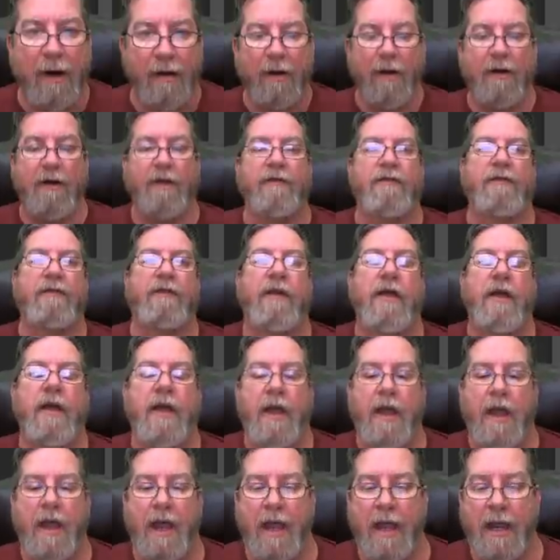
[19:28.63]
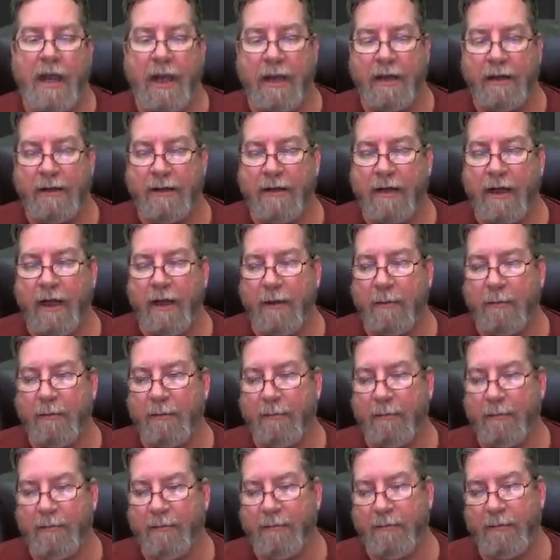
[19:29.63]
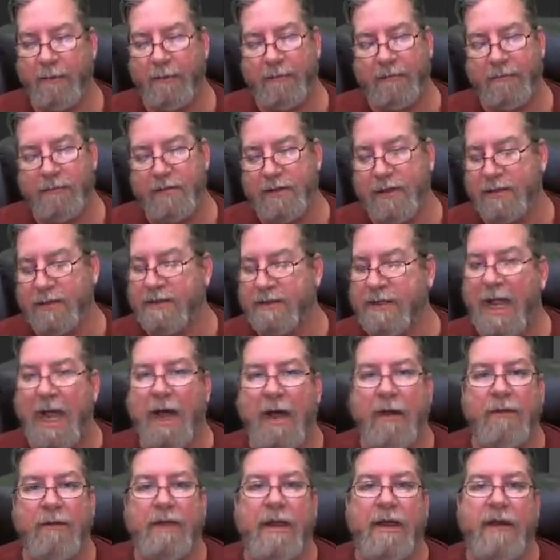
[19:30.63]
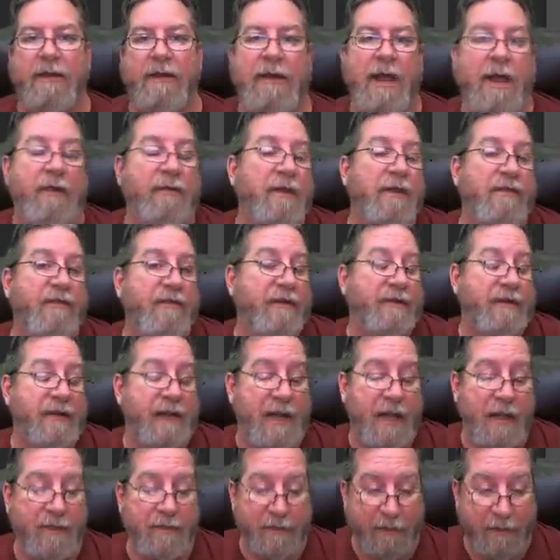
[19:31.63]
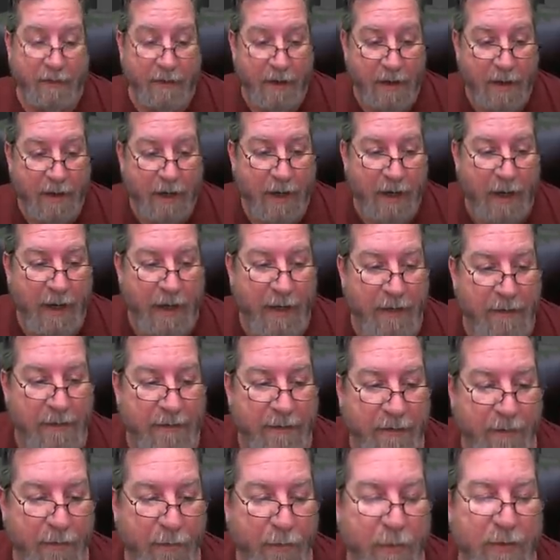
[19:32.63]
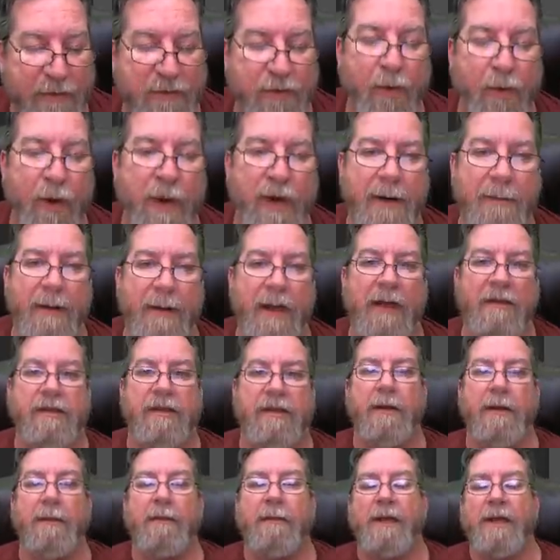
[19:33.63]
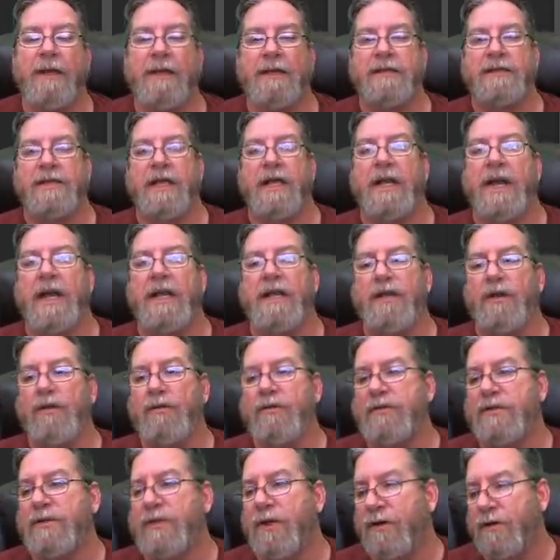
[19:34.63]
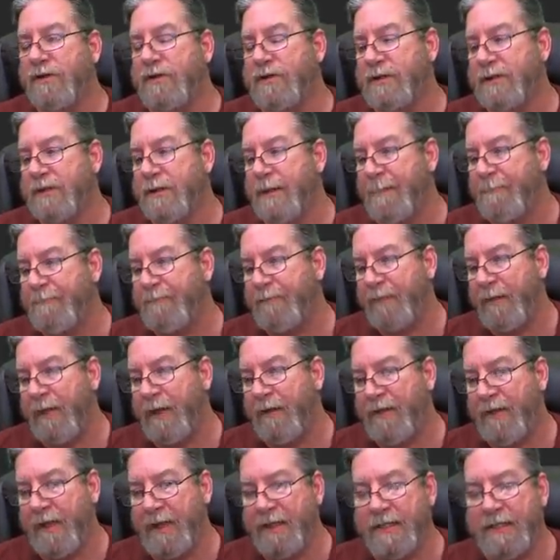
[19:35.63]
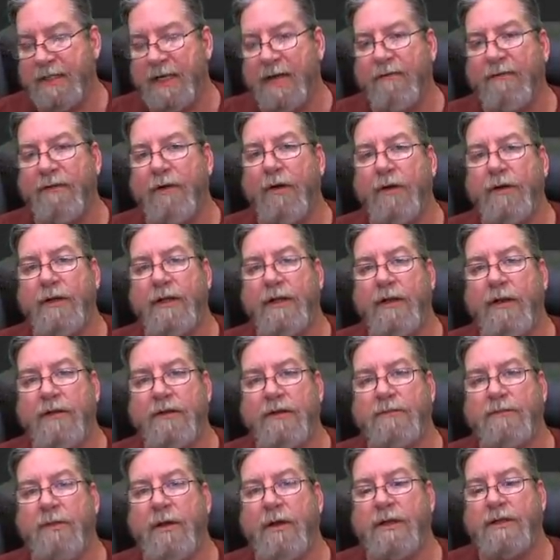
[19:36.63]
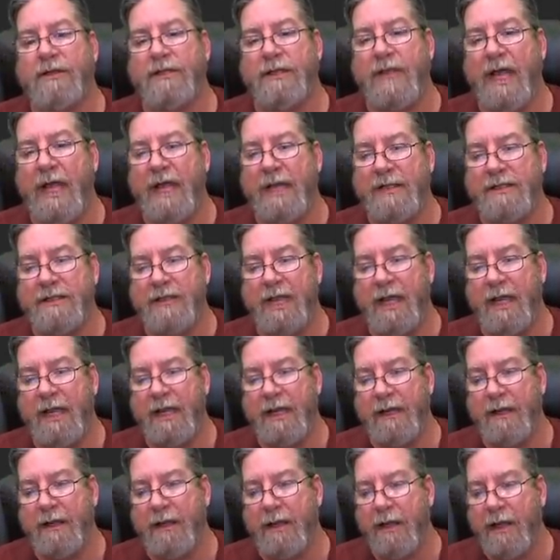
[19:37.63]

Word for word: of, and just how they fit together. And what's great about them is that I use those things that I've learned in those books as a